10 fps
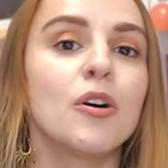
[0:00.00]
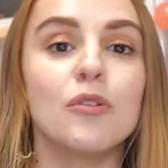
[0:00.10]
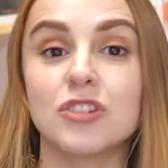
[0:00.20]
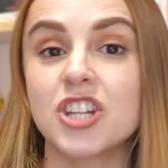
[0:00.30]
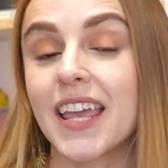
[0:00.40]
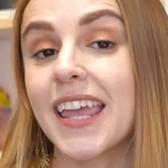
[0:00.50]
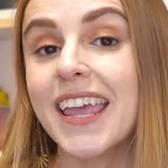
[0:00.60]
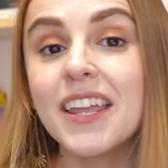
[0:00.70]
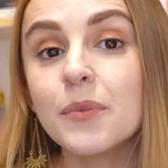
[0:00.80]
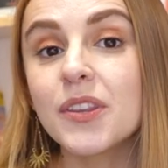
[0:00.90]
or checking
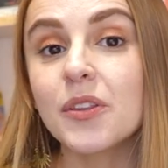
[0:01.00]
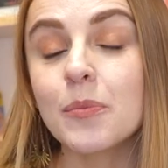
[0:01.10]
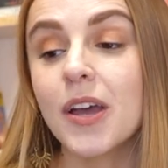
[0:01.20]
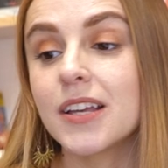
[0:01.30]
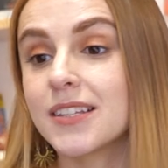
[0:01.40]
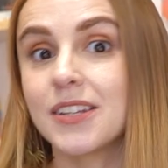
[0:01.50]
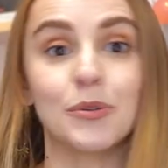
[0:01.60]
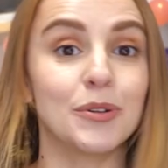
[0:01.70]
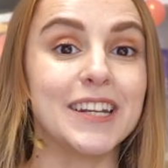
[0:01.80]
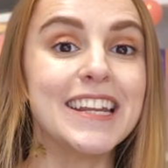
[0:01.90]
in with the other person
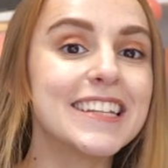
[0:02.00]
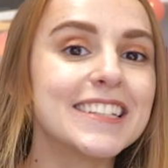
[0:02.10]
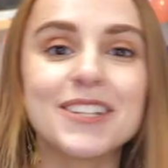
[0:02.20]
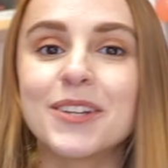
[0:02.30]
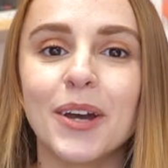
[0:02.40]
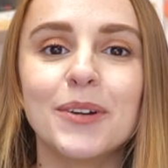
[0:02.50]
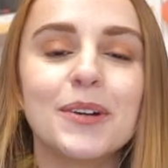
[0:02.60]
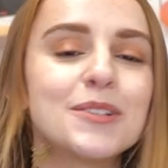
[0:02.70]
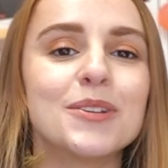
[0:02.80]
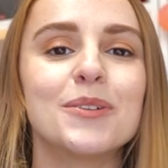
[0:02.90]
or needing to
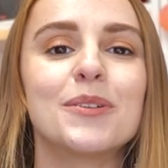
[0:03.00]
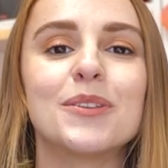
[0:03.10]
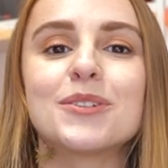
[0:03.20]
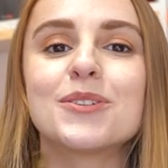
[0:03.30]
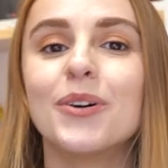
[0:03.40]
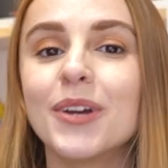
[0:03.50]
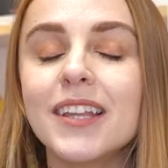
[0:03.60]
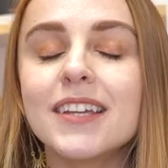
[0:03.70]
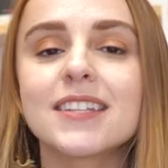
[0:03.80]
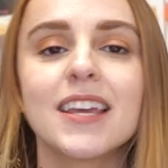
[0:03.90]
go to the
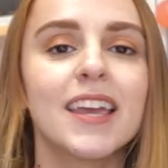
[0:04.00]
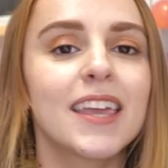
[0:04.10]
toilet,